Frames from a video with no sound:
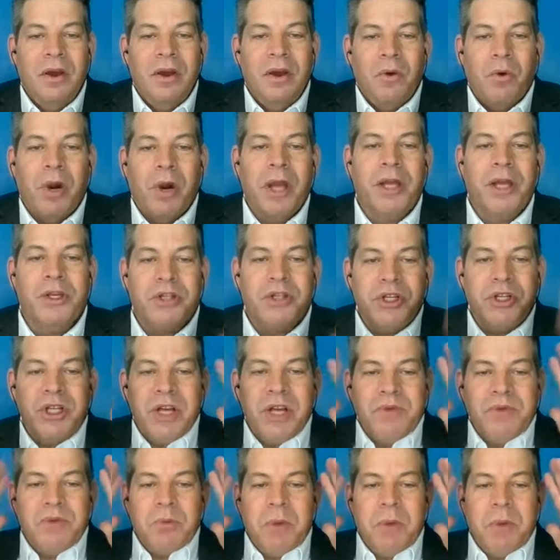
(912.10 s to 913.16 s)
where I could
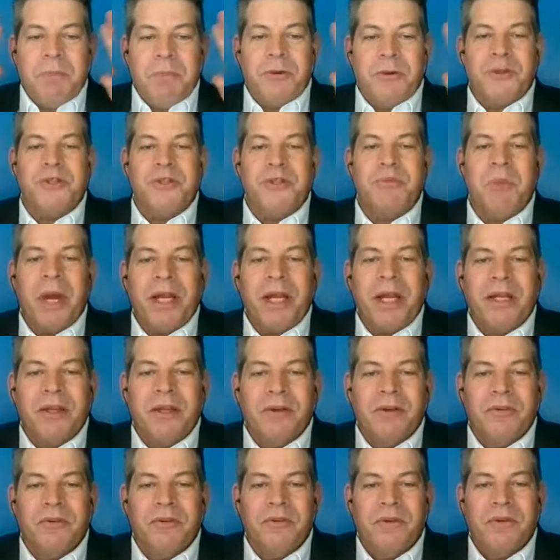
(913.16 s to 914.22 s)
shift my
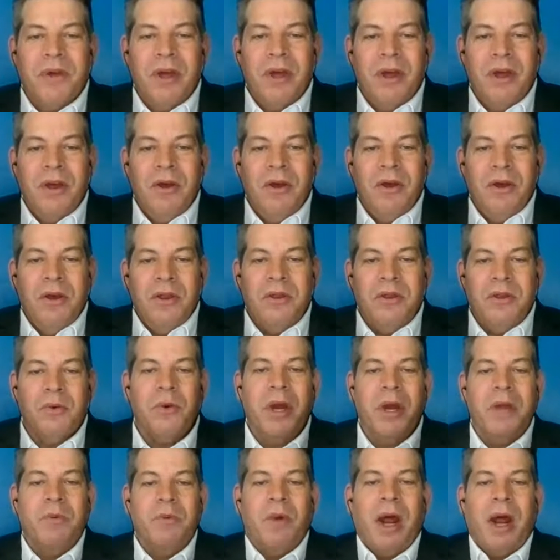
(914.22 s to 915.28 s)
perspective the
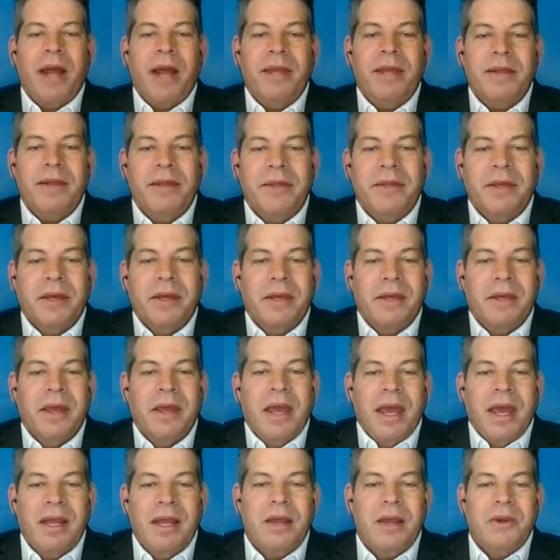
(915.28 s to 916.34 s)
way Riley did,
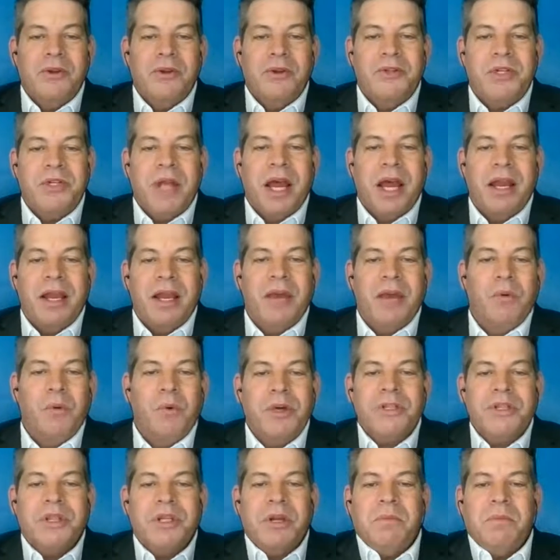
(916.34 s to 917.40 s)
in understanding it
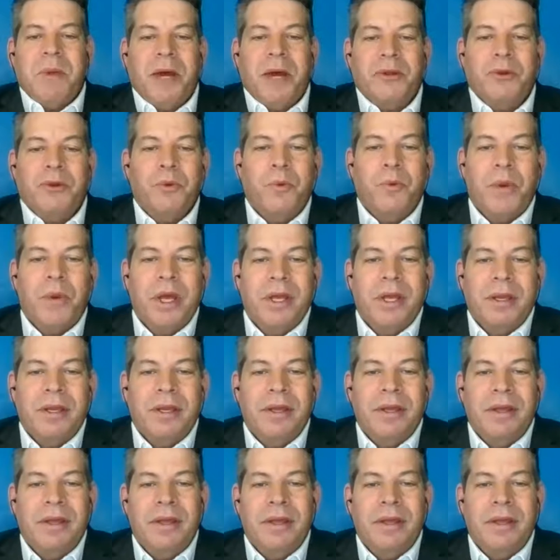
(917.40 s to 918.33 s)
wasn't about the win,